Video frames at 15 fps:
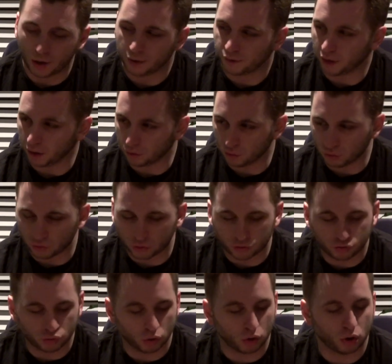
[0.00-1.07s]
Set cruise
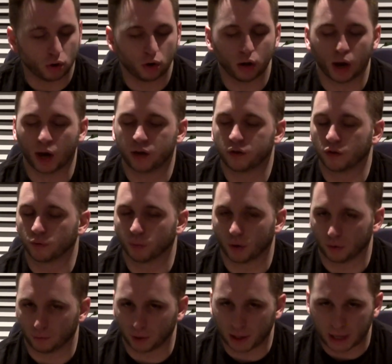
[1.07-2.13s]
control, I just want
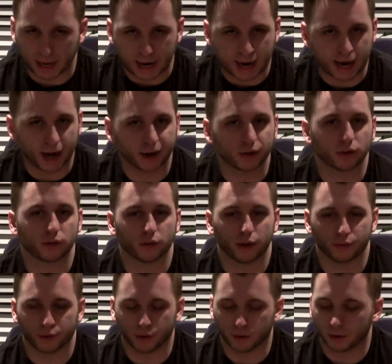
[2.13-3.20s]
to relax,
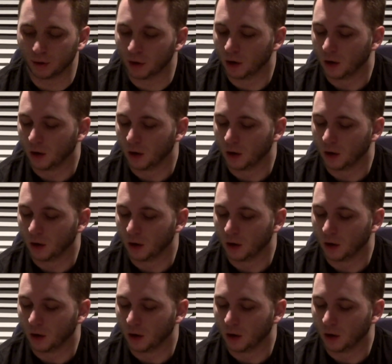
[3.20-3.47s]
let the